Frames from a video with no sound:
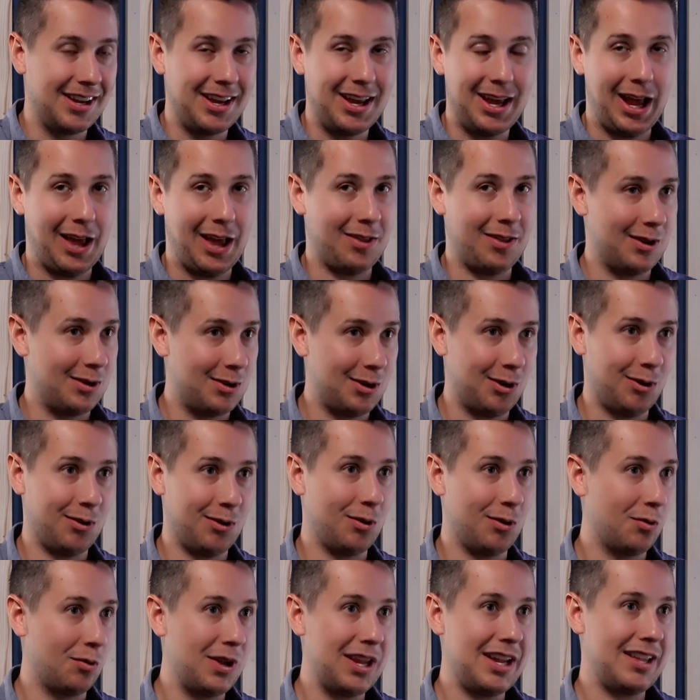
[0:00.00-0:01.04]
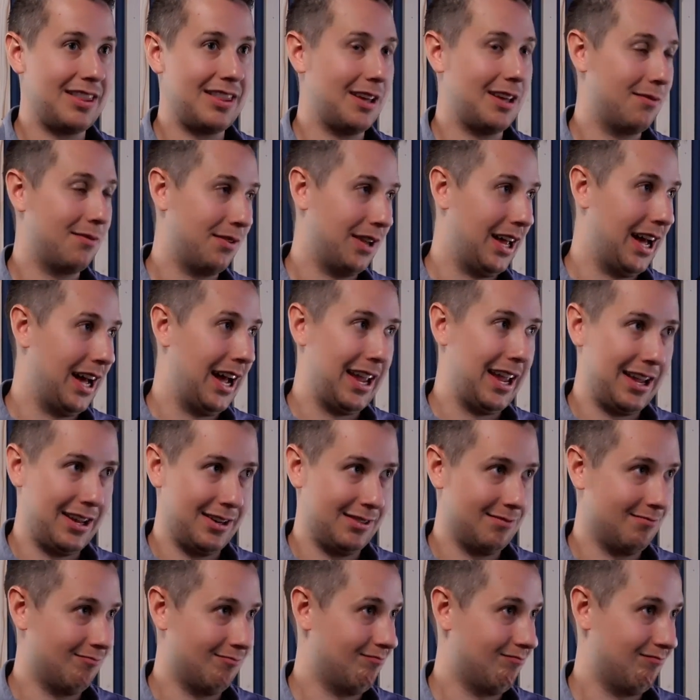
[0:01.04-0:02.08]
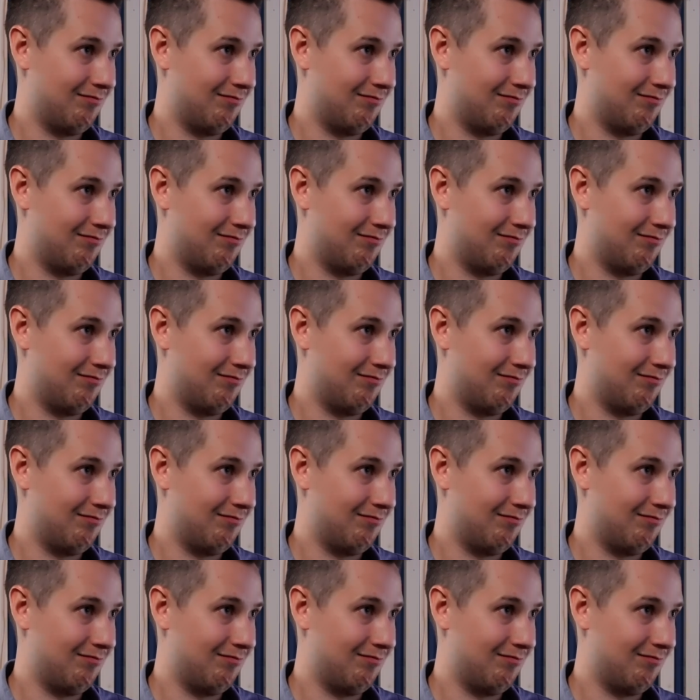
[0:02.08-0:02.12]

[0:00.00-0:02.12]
and then during the week they'd fly in,